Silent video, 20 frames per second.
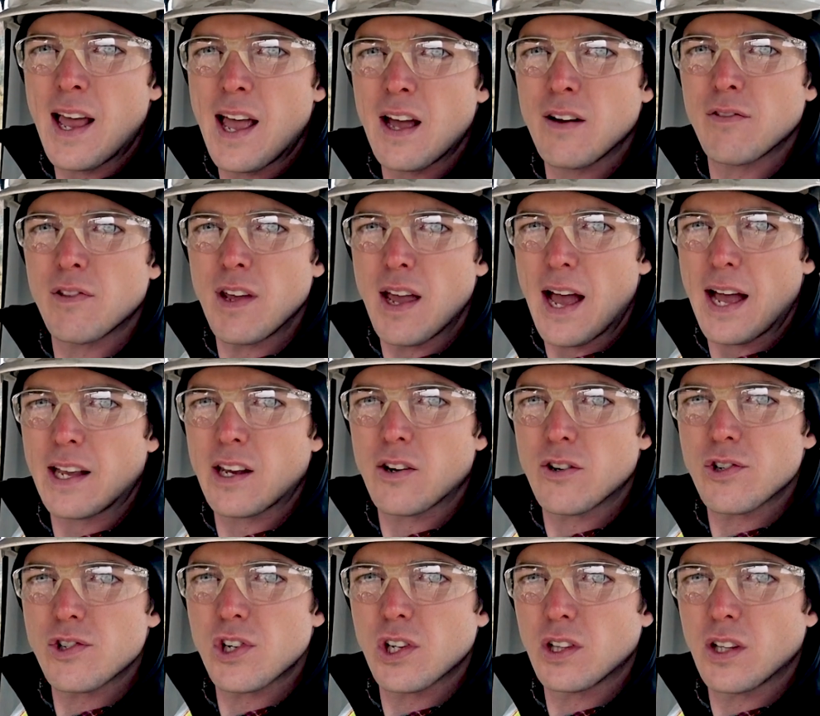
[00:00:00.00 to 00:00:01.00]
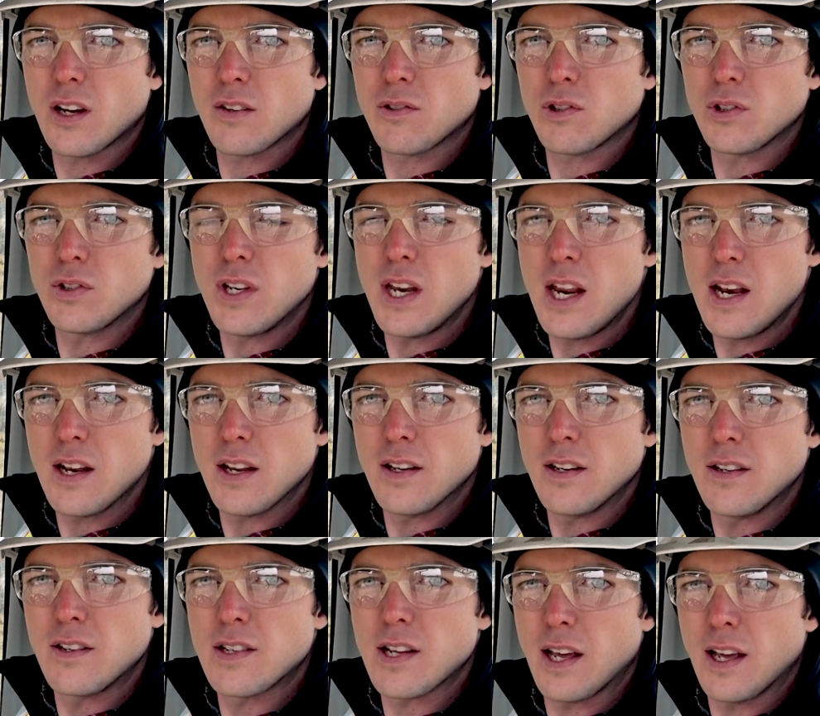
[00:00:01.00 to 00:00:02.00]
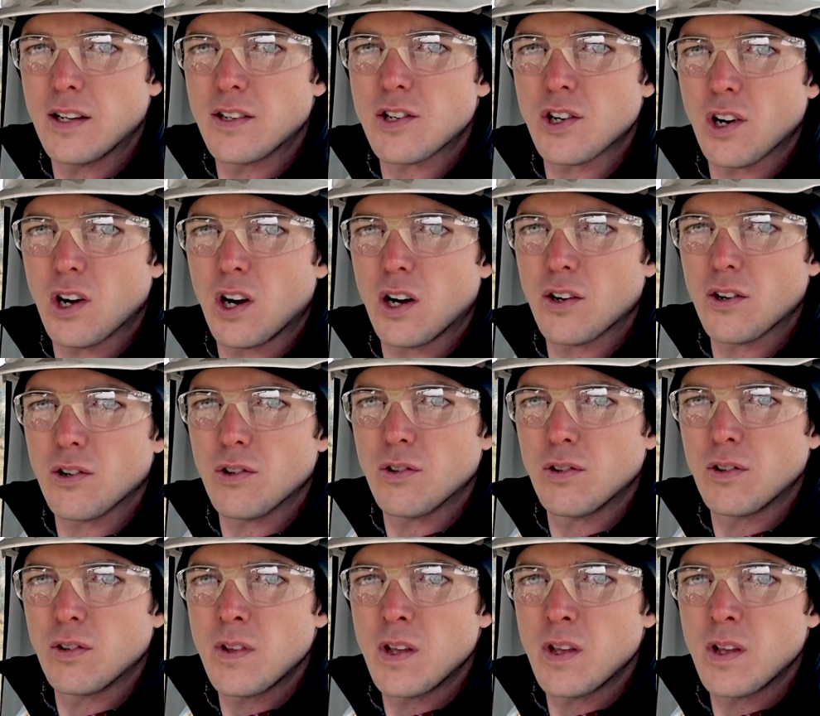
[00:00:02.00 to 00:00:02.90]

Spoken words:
have the accuracy level needed to enter auto.